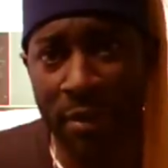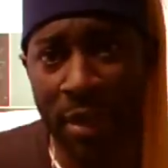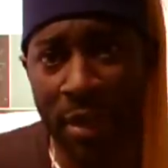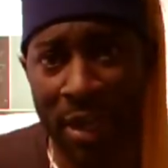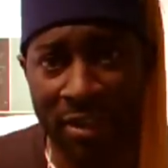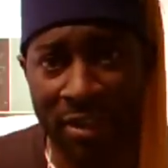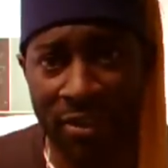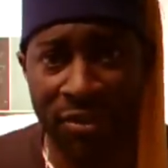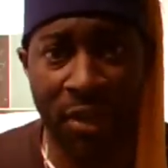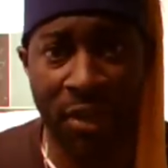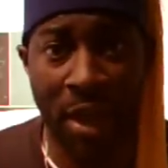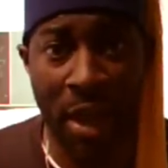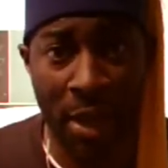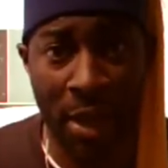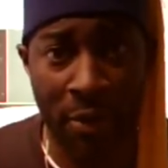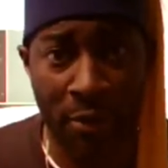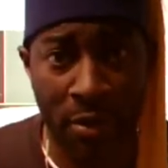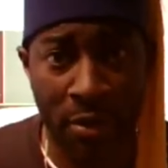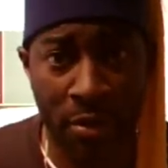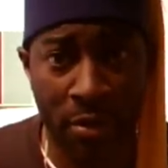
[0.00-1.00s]
like the
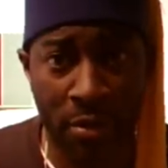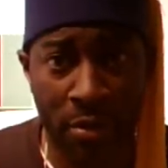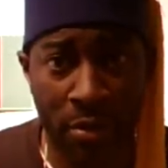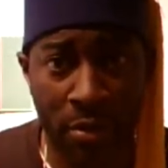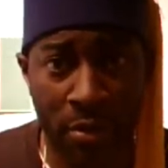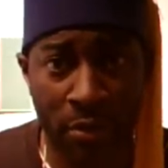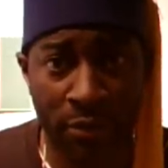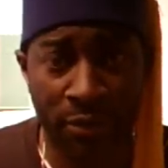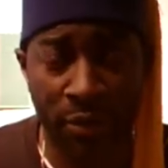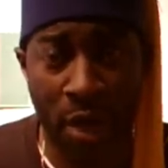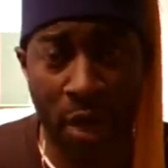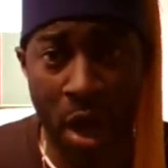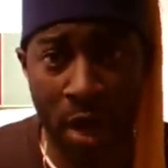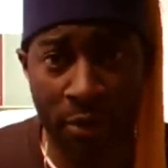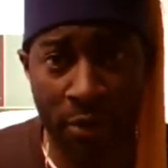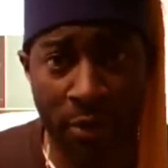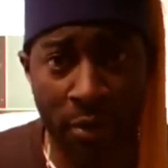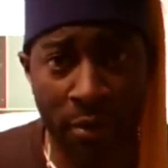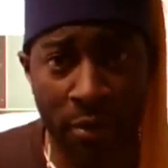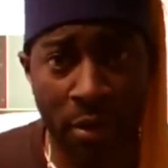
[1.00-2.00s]

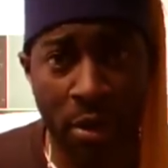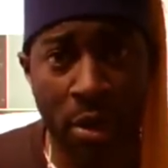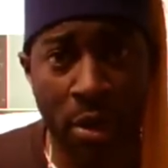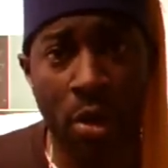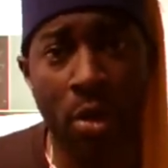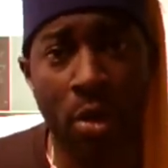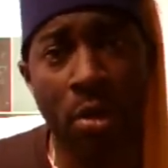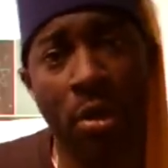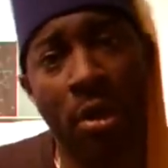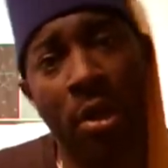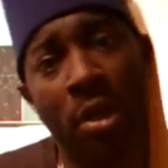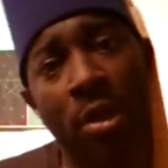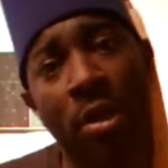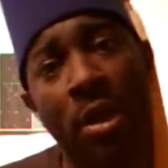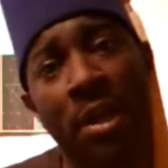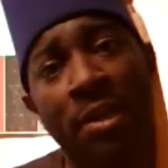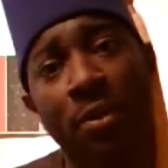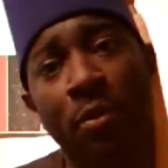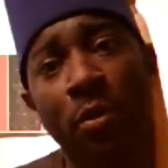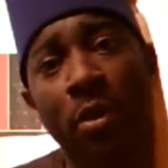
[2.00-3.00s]
Sahara,
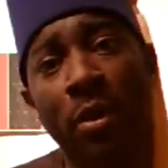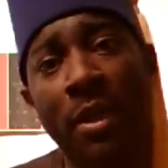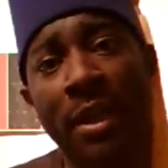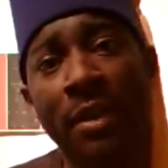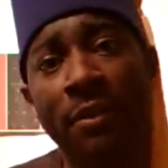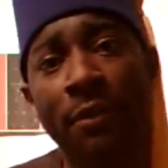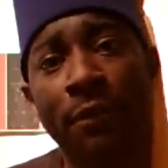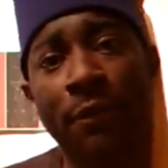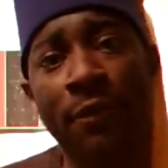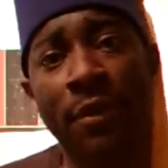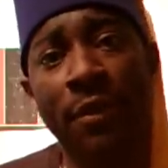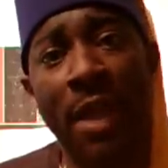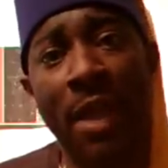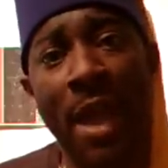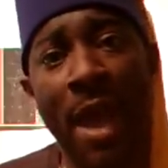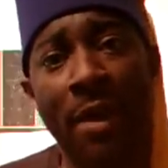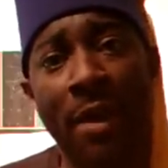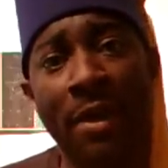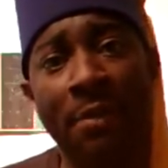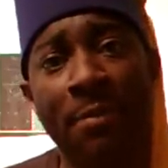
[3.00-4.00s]
and you look and you see
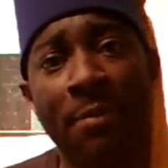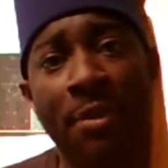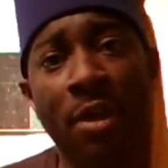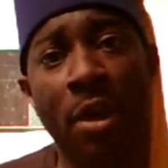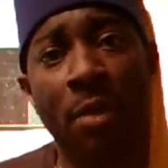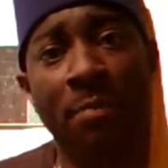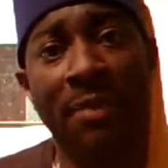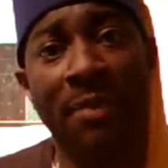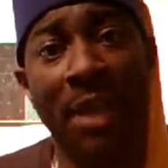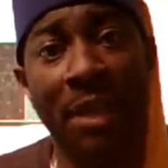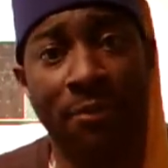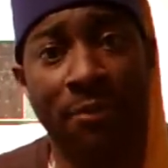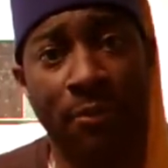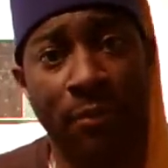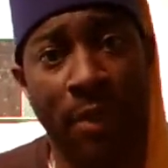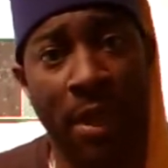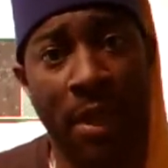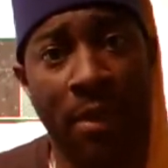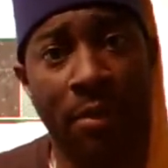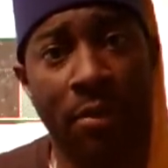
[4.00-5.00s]
how it become desert
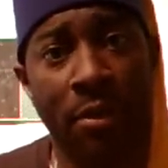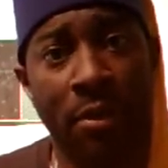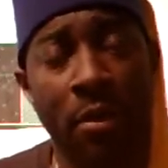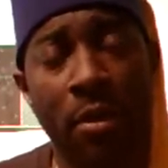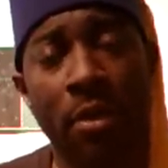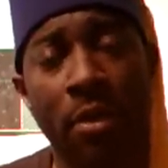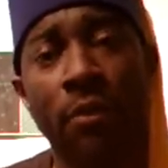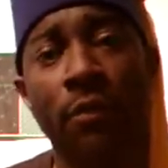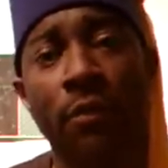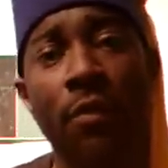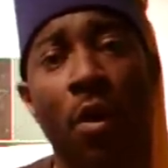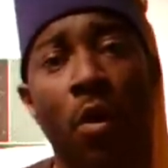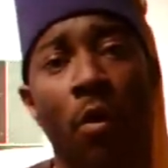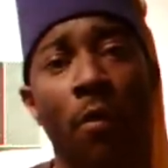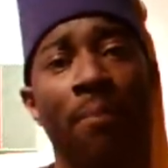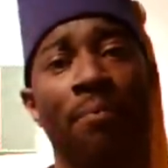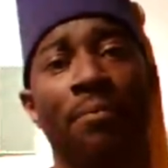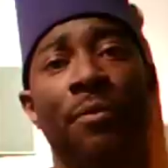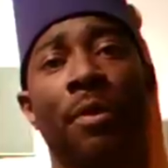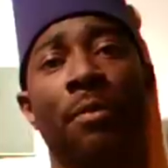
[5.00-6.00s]
now.
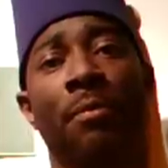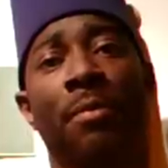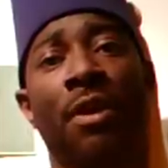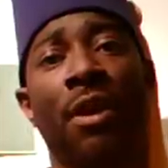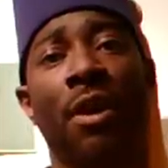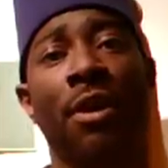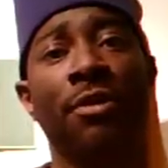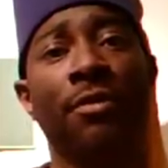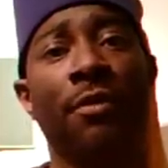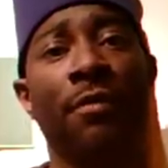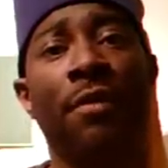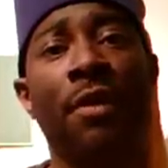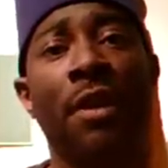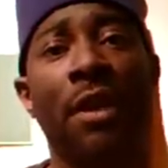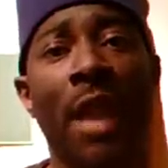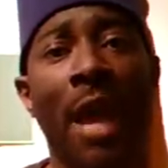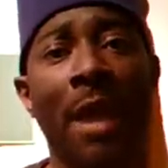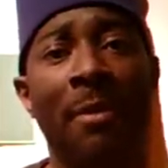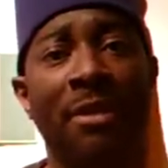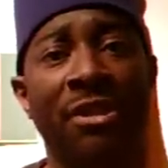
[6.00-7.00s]
So because of
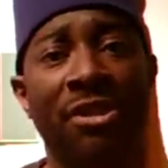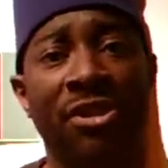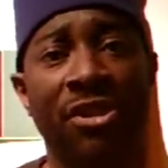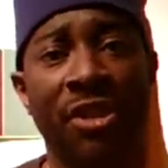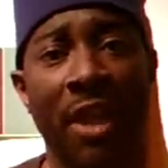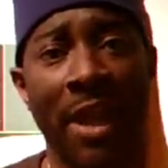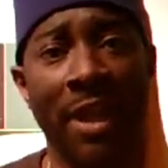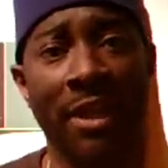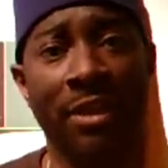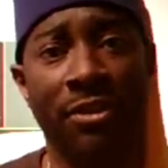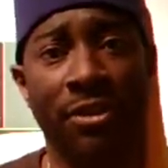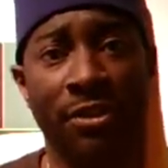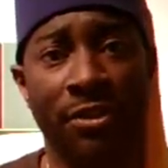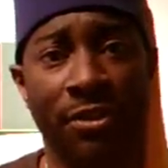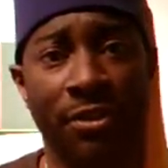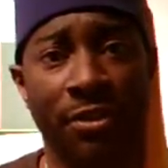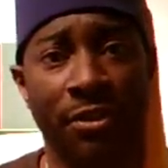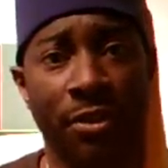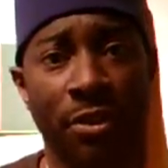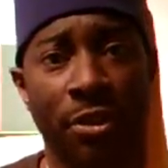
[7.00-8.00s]
climate
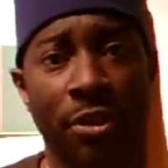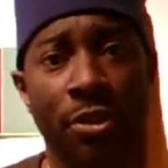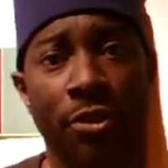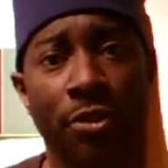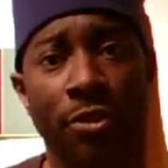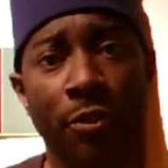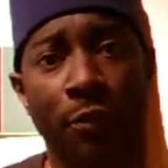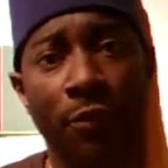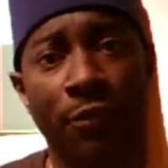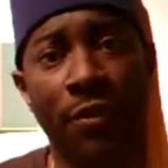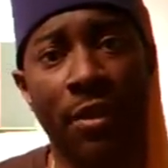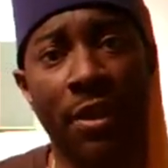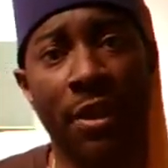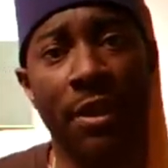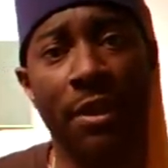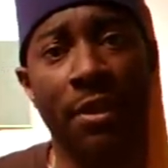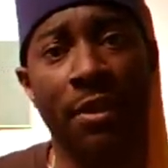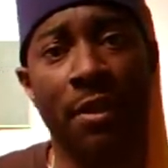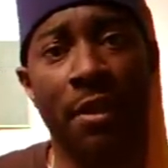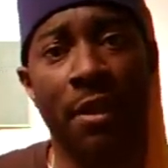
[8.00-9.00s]
changes, you
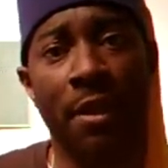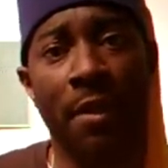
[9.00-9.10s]
see